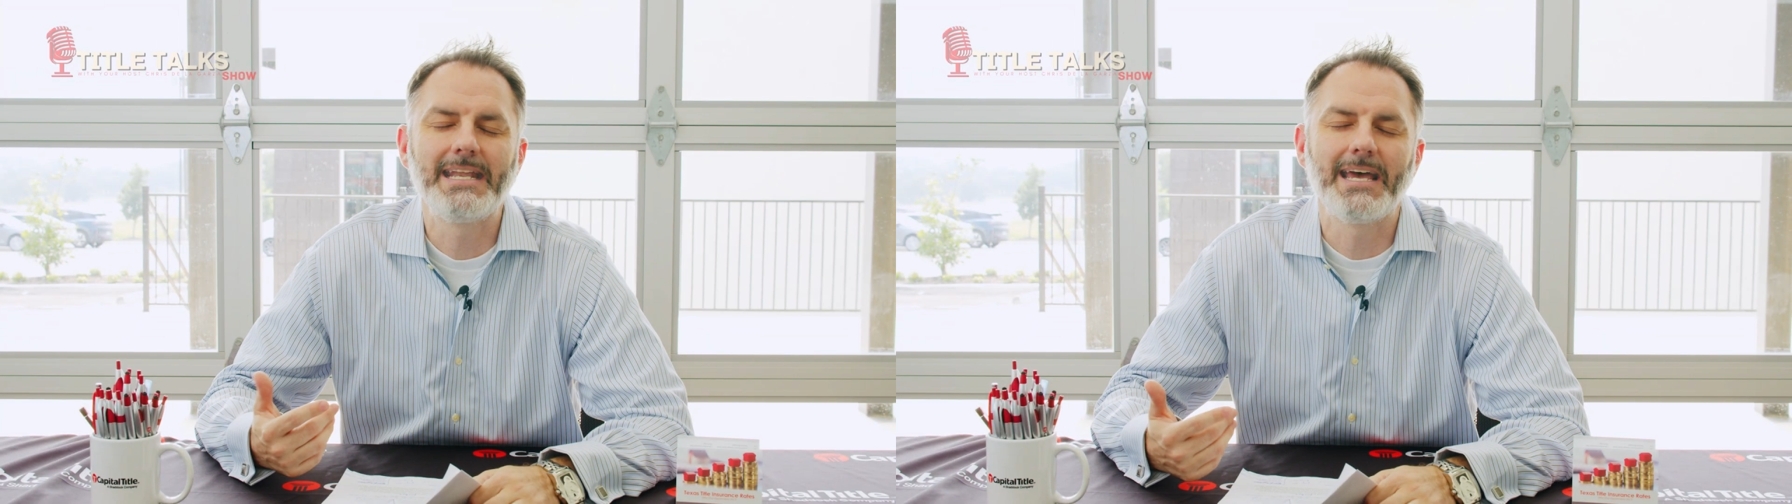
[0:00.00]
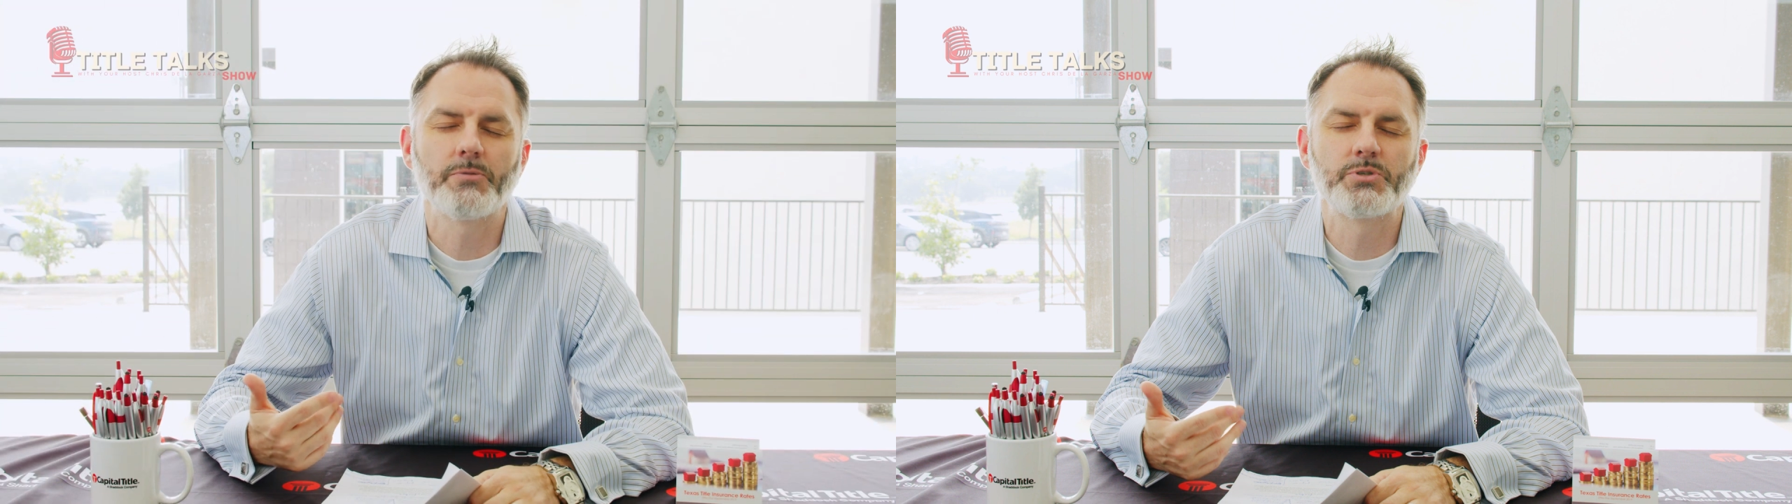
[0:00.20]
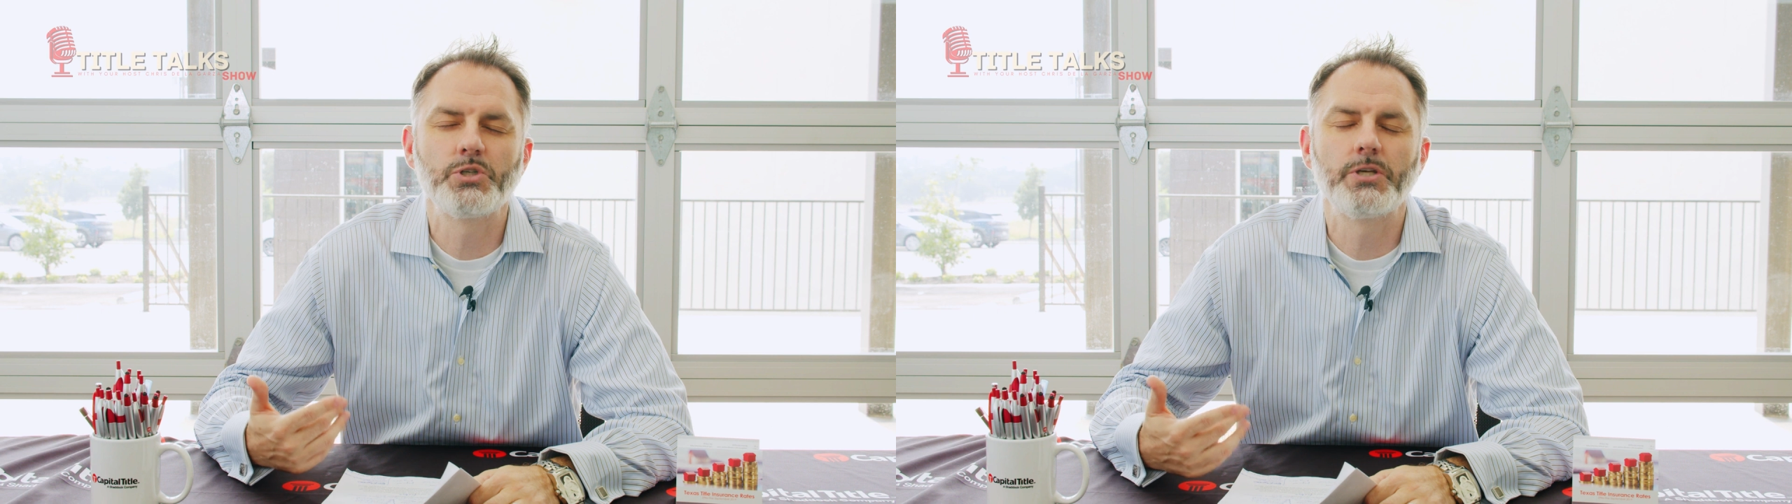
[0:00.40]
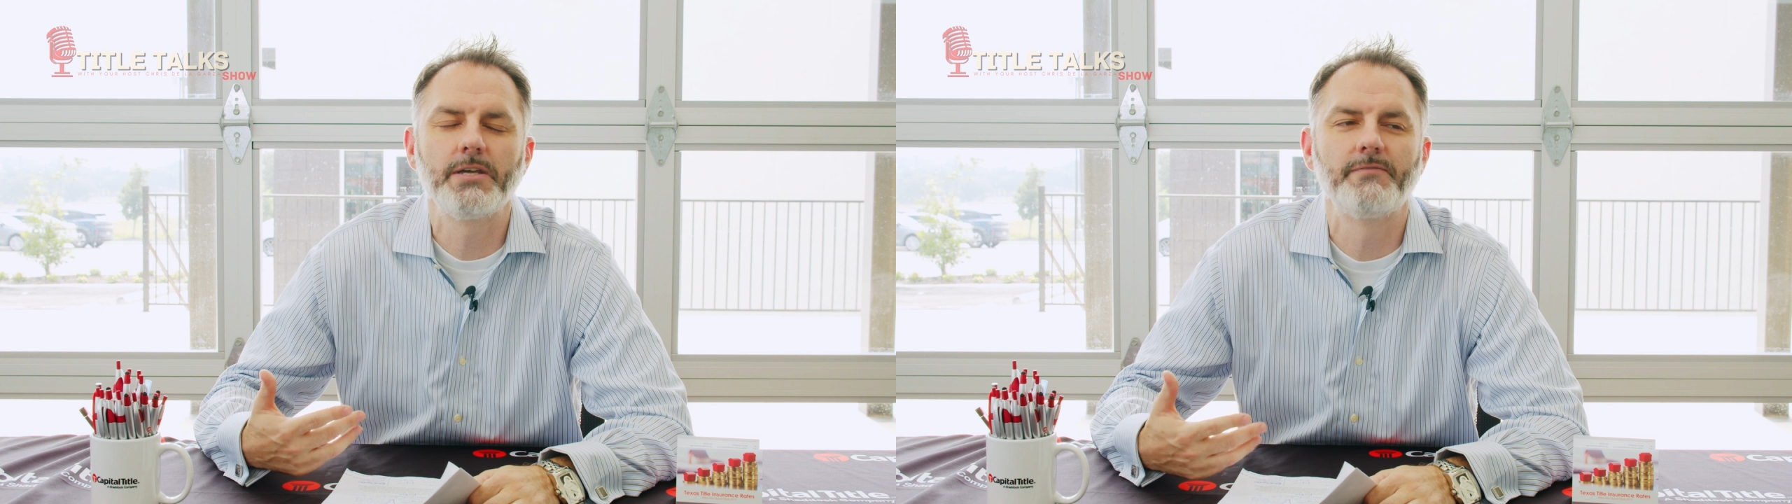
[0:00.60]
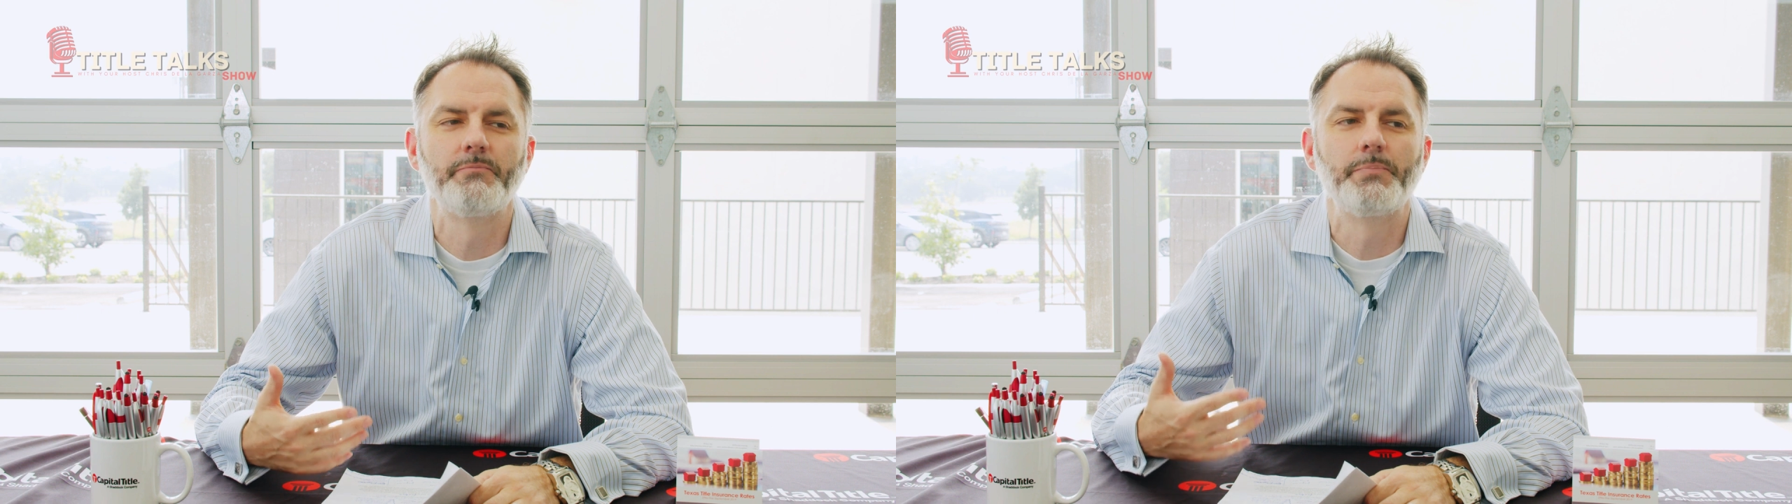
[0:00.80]
It helps you
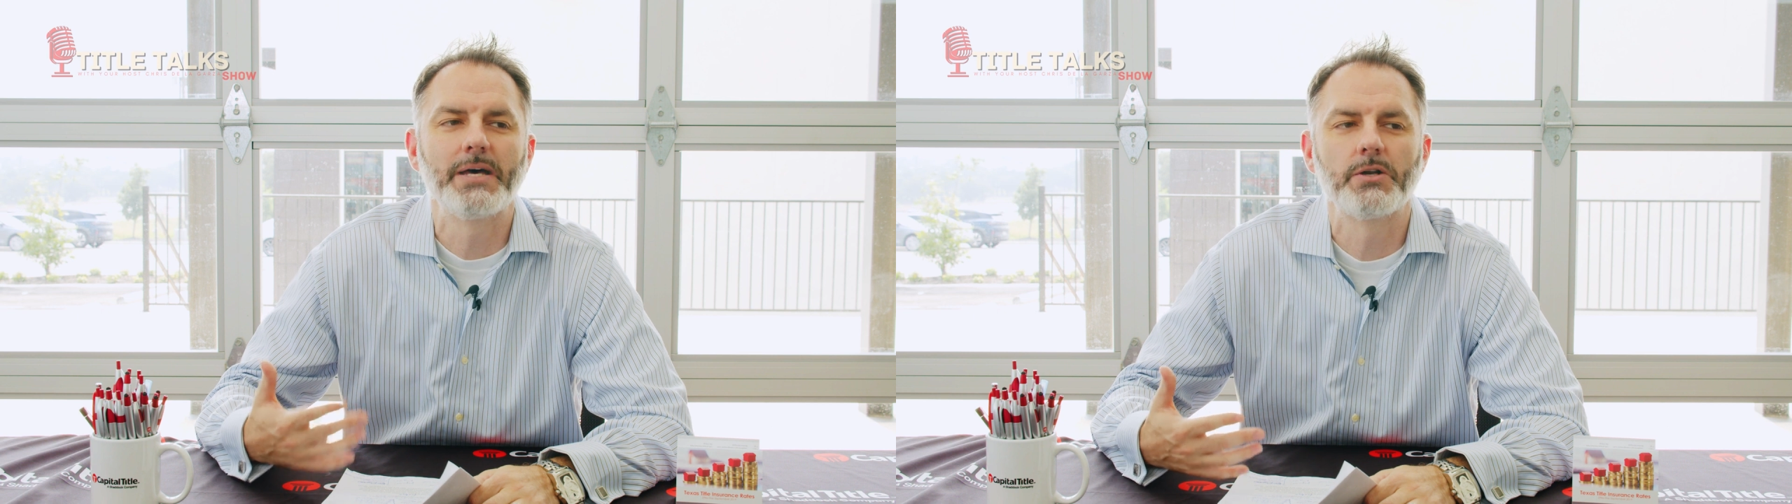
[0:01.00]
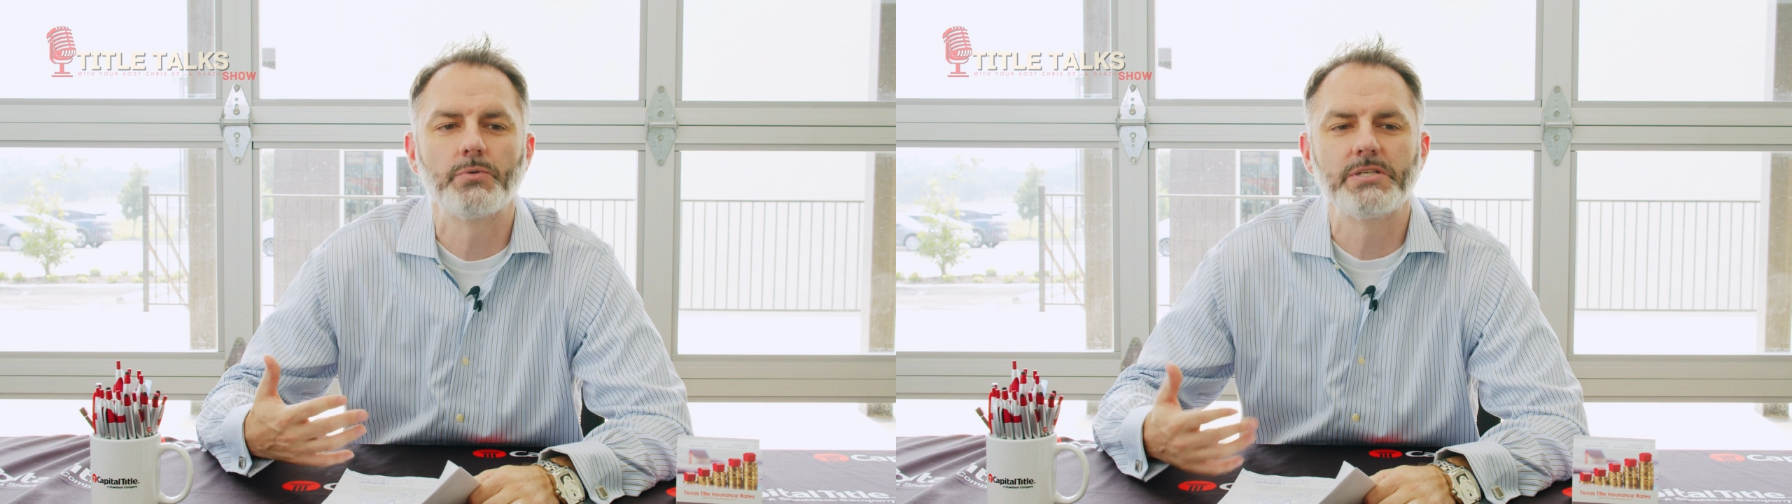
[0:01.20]
give better